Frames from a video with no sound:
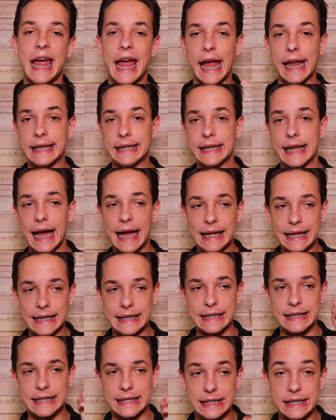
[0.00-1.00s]
and yet
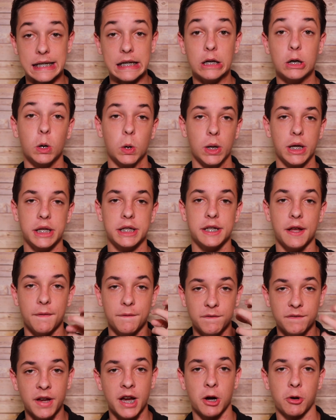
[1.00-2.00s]
it still is a
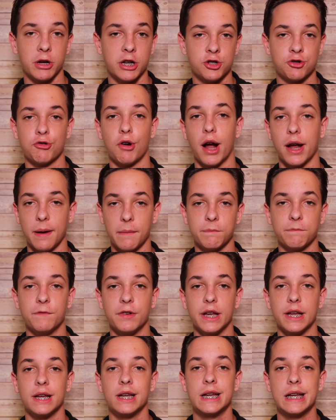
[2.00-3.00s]
very
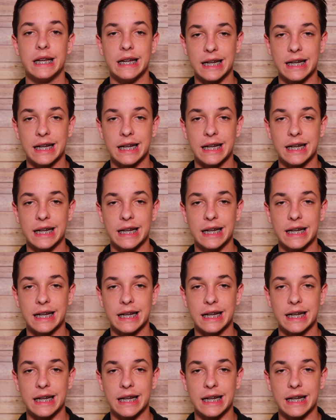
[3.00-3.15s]
triumphant,